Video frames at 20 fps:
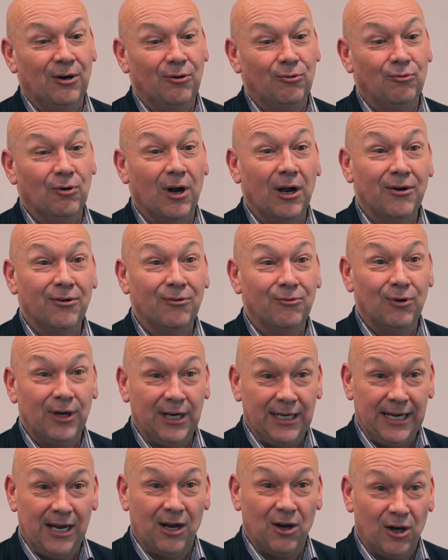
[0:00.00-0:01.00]
run
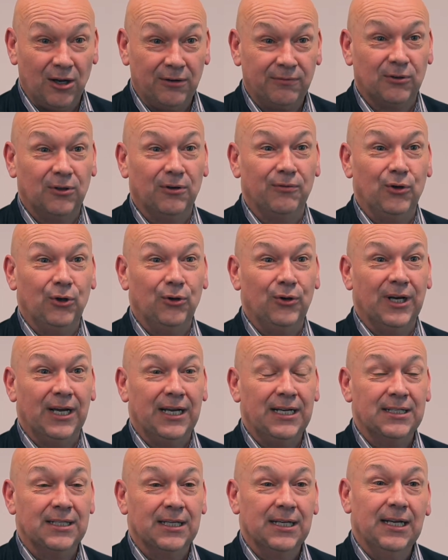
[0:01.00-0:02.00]
really hard for a few
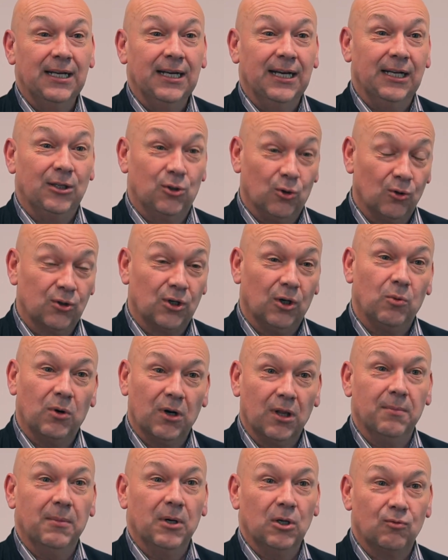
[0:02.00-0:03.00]
days, it's also
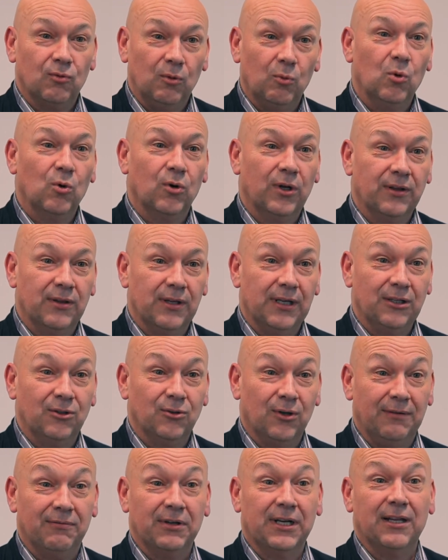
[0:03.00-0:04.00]
one of the most rewarding things
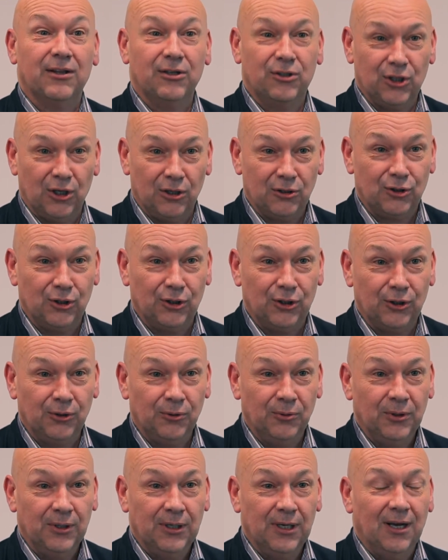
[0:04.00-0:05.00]
you'll ever get the chance to
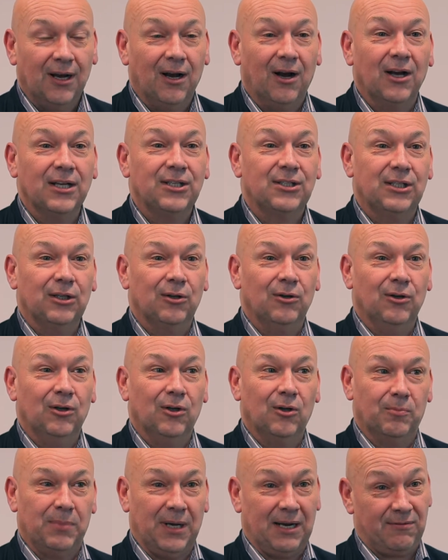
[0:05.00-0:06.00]
do. I still
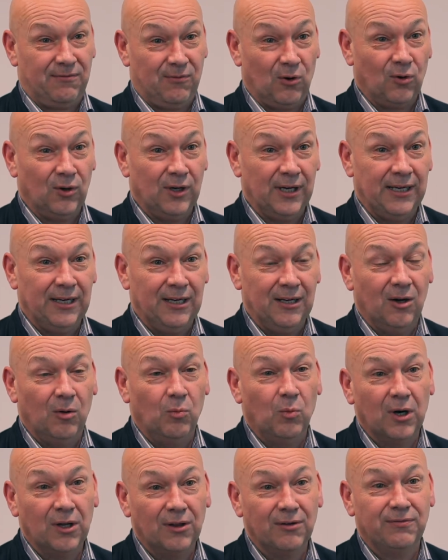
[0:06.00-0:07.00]
look back fondly
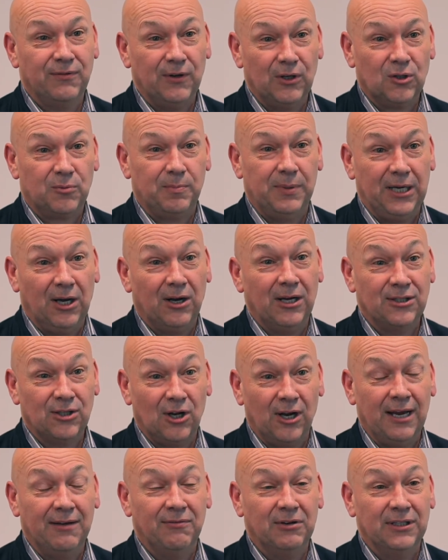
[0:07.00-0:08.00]
on one of the first PIs
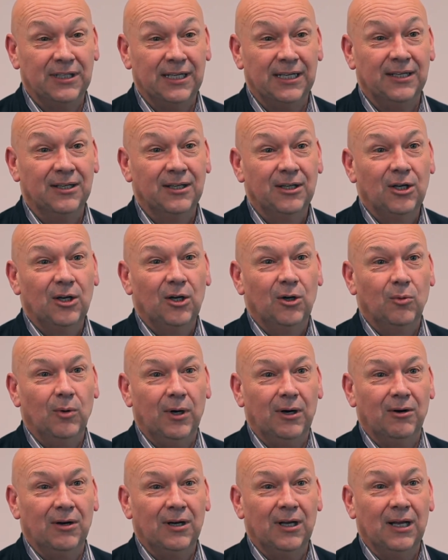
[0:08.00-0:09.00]
I ever did,
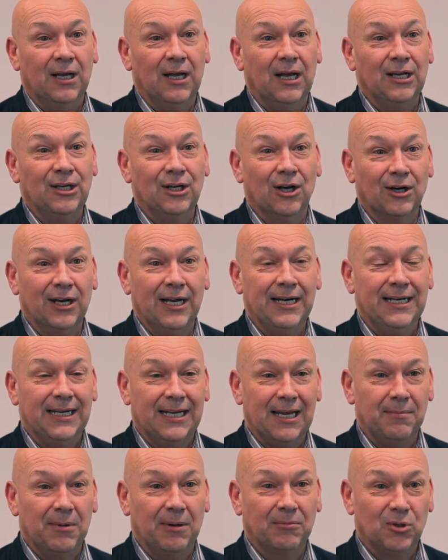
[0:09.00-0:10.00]
where a young lady
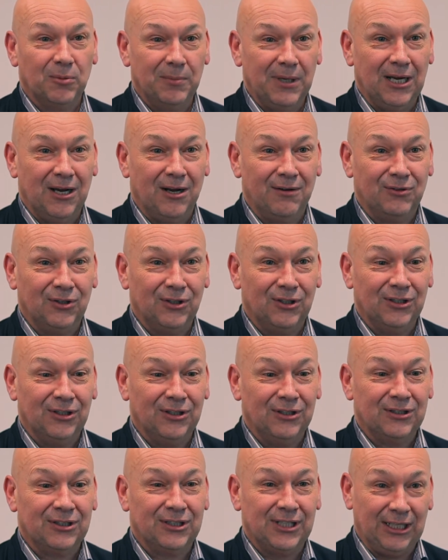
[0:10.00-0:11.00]
came up to me after
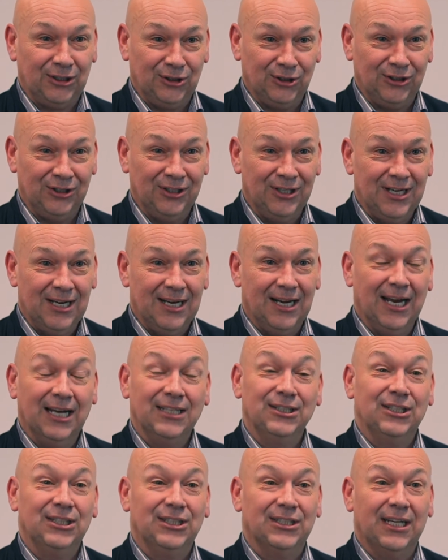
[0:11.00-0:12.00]
the session
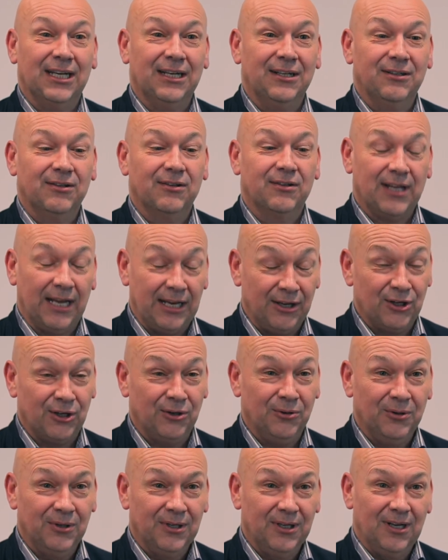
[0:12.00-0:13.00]
and she said, "Thank
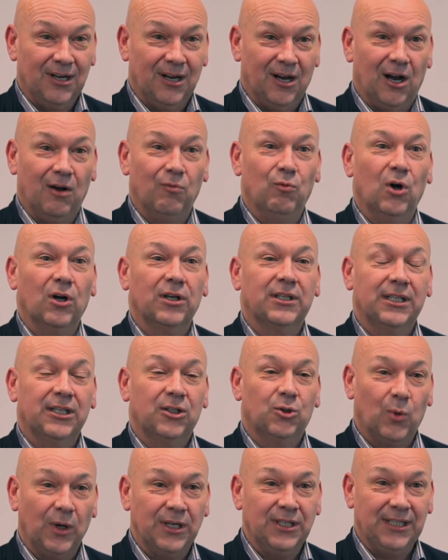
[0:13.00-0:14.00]
you. I've worked here
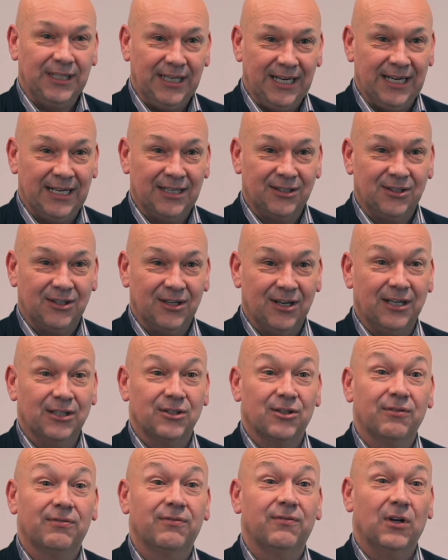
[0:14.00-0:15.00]
20 years and
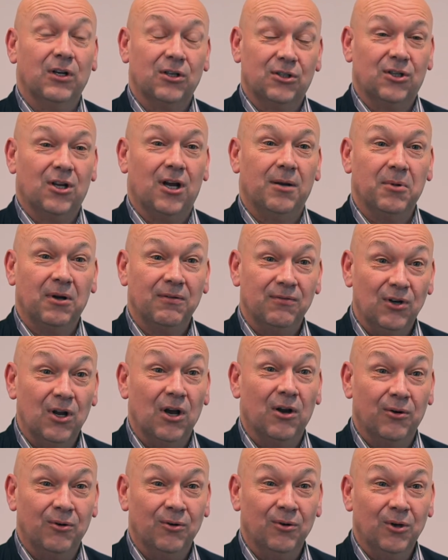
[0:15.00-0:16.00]
it's the first time I've
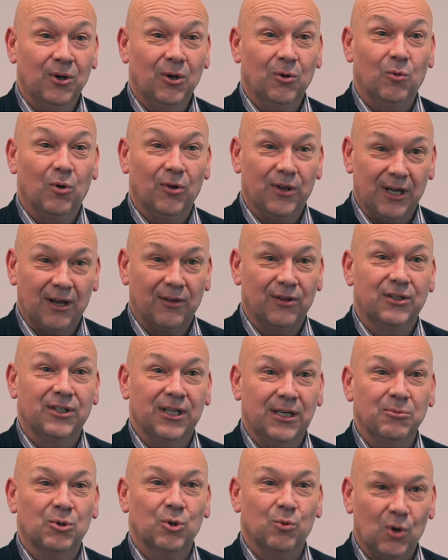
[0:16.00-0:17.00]
known what the other
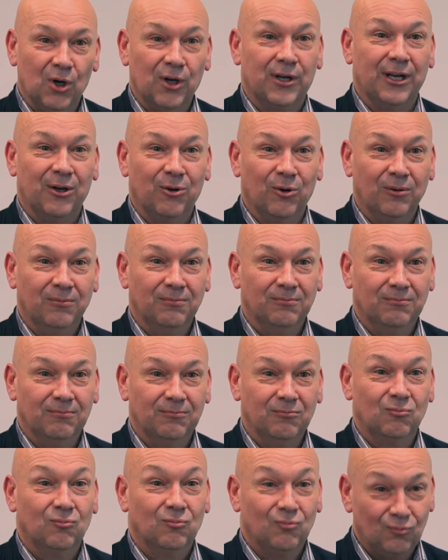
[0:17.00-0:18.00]
teams are working on."
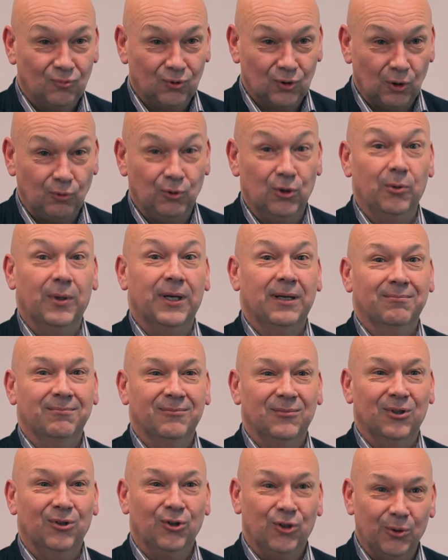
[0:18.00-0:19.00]
So do
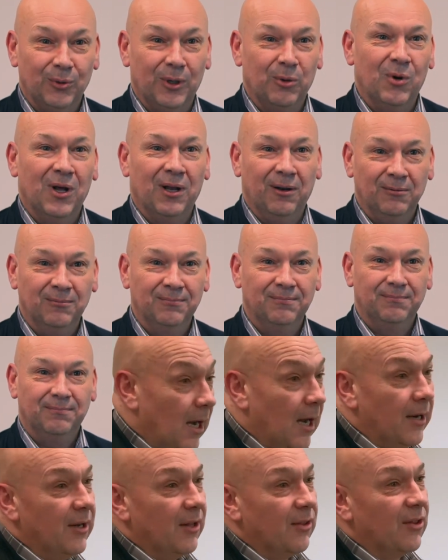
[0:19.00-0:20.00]
it, and do it well.
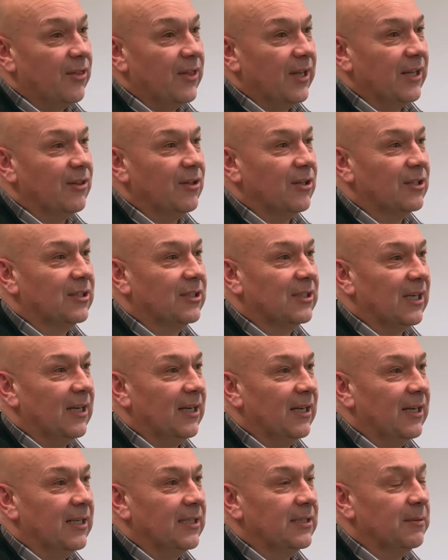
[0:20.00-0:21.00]
Another thing that
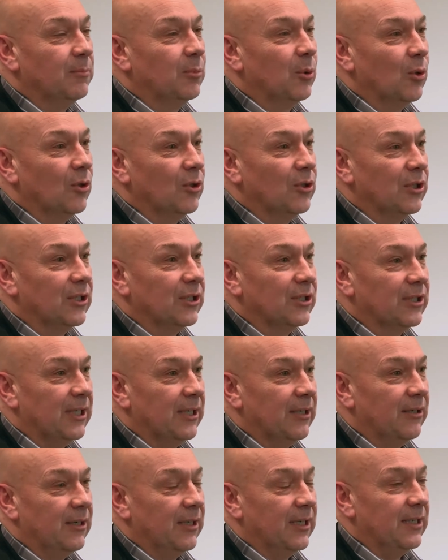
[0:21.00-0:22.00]
is important to
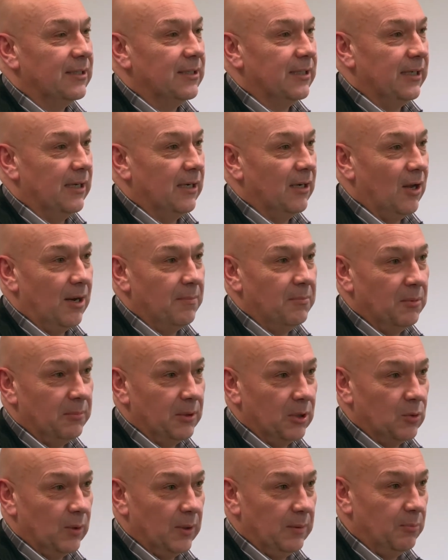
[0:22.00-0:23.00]
consider is the alignment
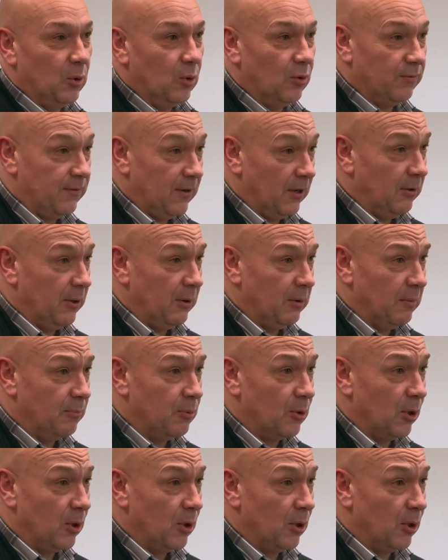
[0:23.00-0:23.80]
between portfolio and